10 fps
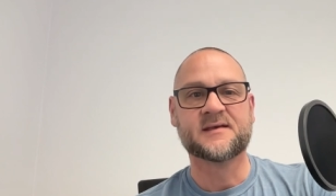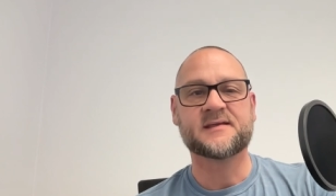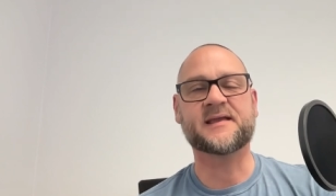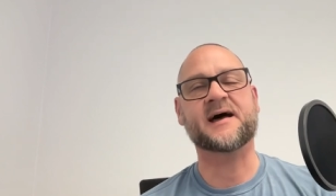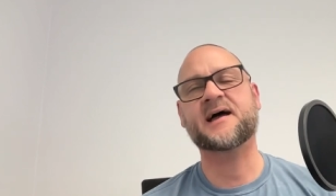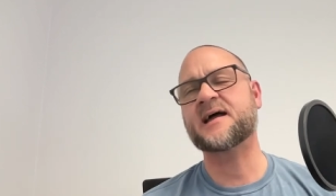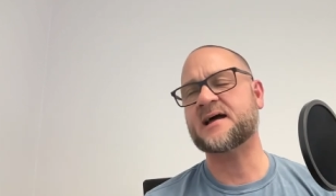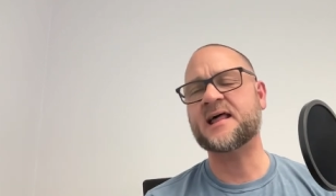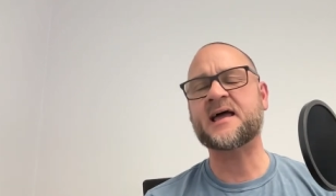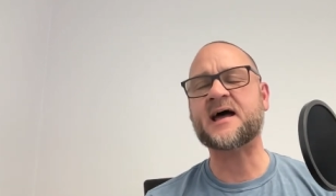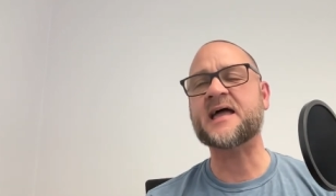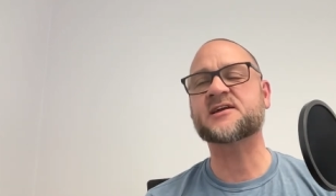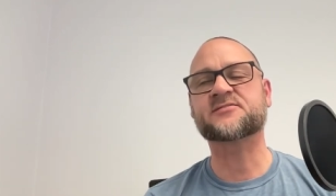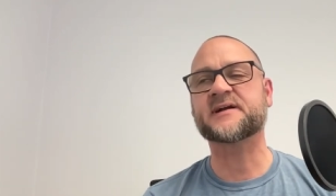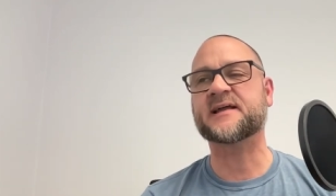Yeah, I, I, I
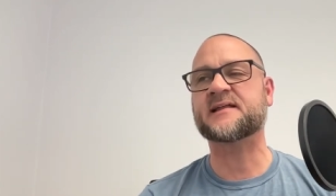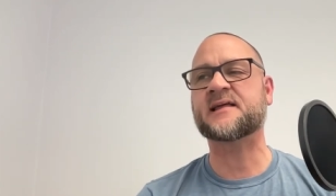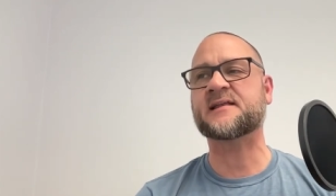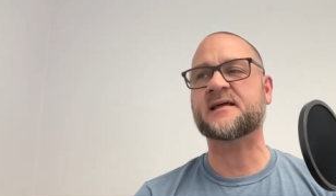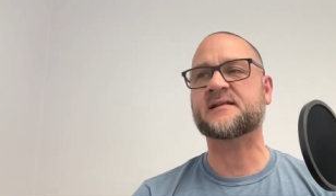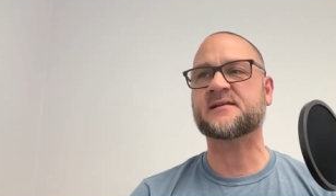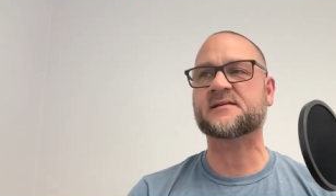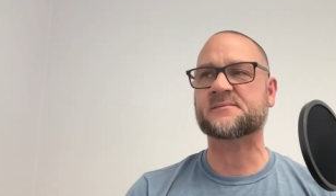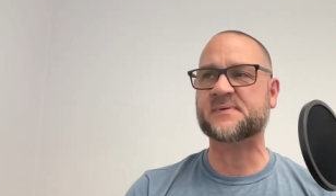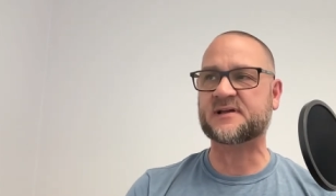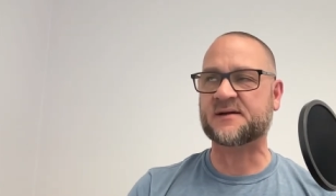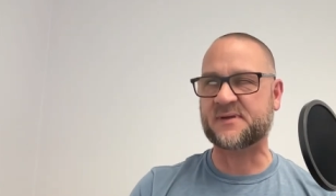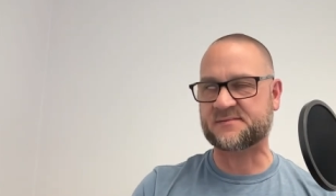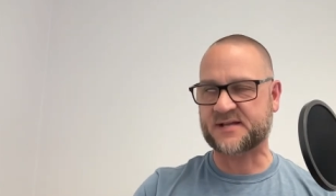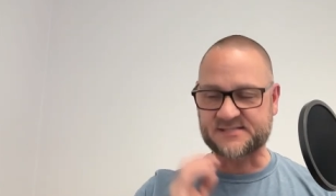agree. And, and it, I
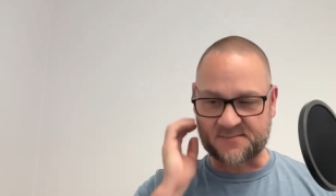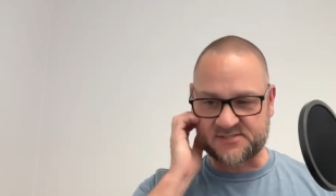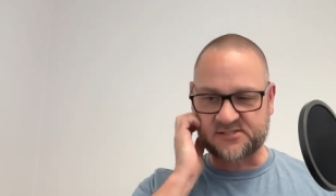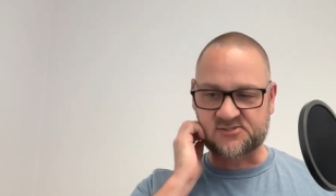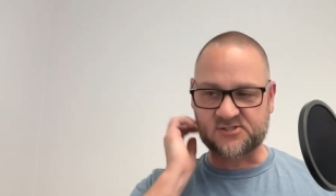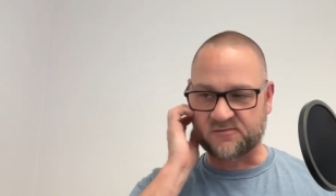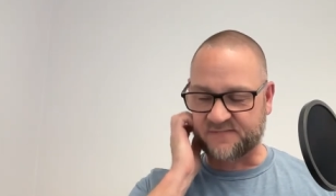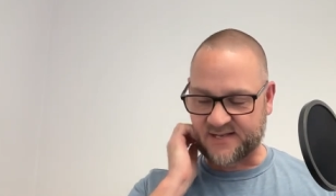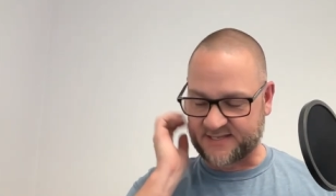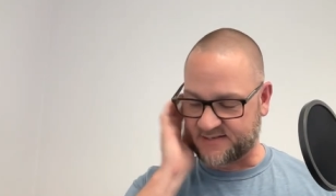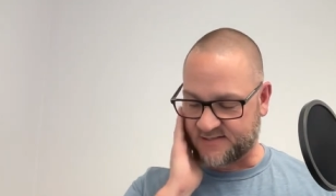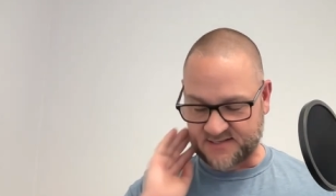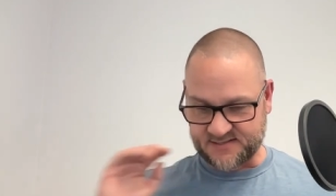mean, because I'm still so fucking